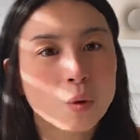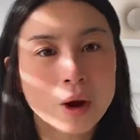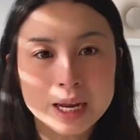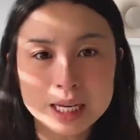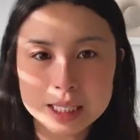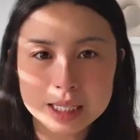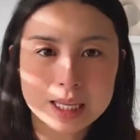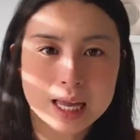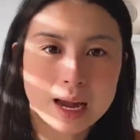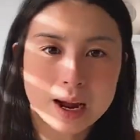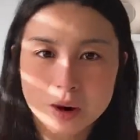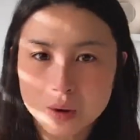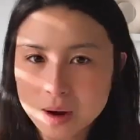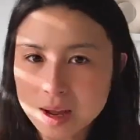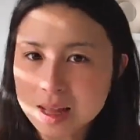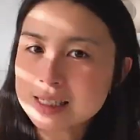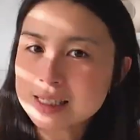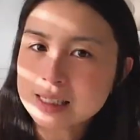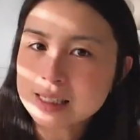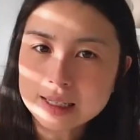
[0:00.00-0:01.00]
right now
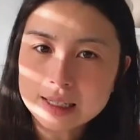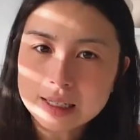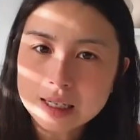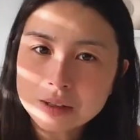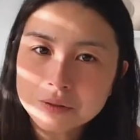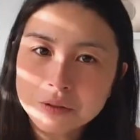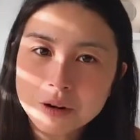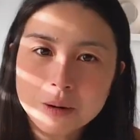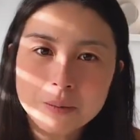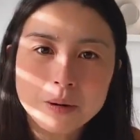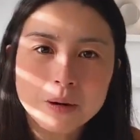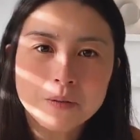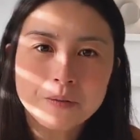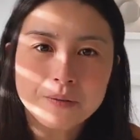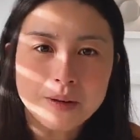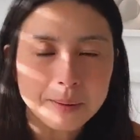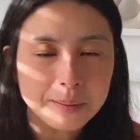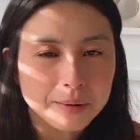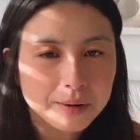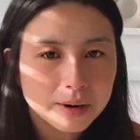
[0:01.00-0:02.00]
it's slated for
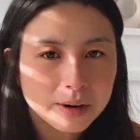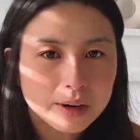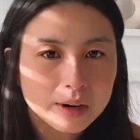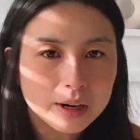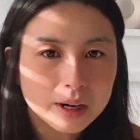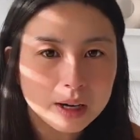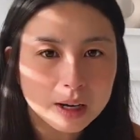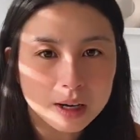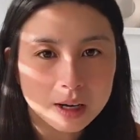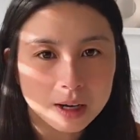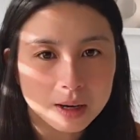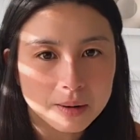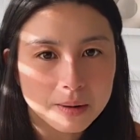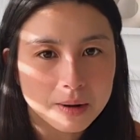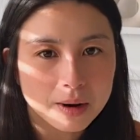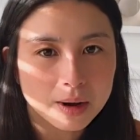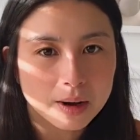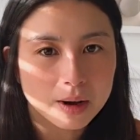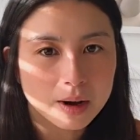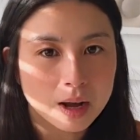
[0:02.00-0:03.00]
about February
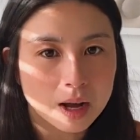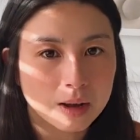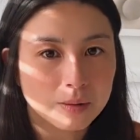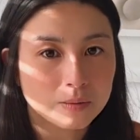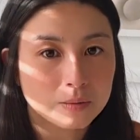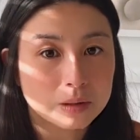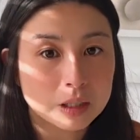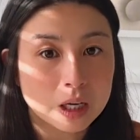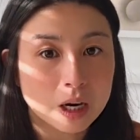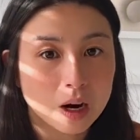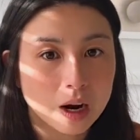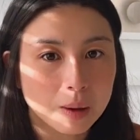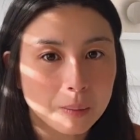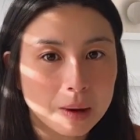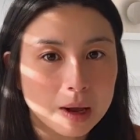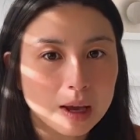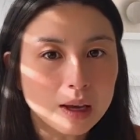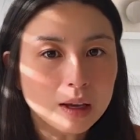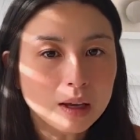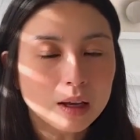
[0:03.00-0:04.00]

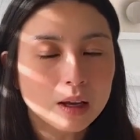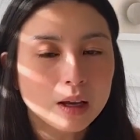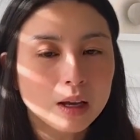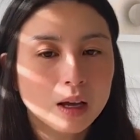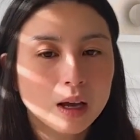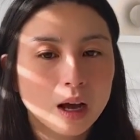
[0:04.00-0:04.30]
timing.